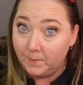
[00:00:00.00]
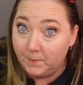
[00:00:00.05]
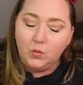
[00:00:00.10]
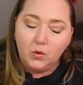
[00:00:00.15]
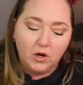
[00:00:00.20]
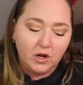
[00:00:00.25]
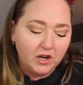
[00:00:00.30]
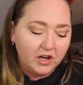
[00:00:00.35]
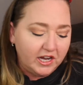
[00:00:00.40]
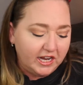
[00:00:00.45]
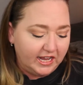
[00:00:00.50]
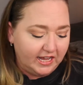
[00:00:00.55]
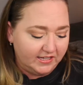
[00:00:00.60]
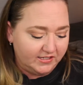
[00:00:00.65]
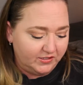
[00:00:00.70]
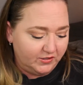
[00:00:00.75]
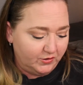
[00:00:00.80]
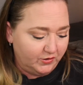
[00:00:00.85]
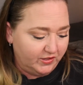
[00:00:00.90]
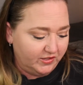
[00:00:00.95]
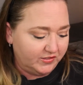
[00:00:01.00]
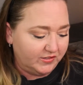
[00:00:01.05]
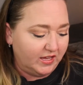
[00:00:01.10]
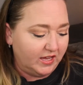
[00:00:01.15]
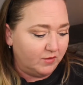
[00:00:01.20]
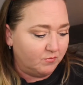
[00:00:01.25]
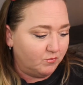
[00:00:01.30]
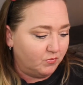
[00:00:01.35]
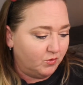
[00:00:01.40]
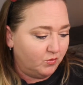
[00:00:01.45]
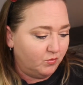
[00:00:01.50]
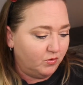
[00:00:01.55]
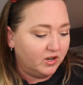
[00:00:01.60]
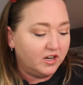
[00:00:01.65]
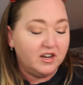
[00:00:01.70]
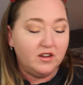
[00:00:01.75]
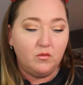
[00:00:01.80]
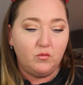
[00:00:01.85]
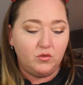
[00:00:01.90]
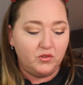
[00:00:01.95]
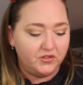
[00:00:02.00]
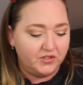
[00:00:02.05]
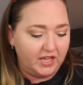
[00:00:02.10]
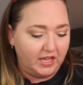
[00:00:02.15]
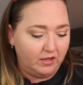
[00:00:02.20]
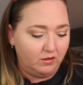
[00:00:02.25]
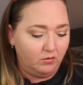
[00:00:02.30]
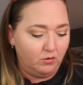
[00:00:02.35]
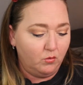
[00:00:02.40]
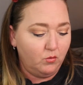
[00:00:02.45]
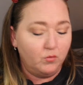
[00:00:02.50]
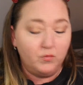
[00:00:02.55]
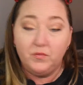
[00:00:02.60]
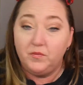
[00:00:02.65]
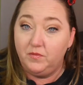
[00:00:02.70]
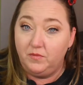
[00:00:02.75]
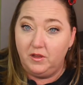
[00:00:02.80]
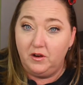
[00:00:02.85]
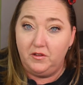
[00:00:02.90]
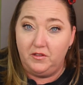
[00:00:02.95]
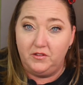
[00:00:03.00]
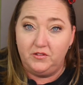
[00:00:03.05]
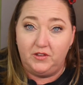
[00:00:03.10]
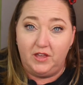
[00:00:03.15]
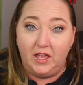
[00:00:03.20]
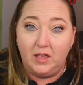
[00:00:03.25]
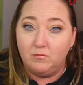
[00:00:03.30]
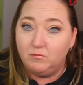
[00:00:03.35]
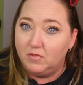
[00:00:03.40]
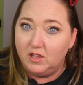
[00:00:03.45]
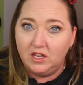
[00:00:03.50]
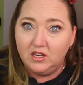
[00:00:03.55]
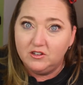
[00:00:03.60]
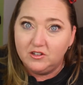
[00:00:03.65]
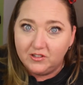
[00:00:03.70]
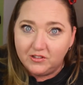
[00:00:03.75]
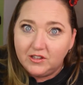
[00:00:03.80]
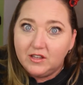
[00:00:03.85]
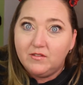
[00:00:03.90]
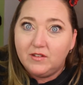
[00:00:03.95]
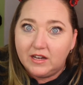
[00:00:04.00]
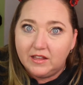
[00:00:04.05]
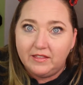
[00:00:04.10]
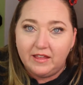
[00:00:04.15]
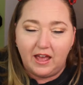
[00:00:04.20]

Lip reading: We're gonna guess they're the same. We'll say, oh, they're the same, and just leave it at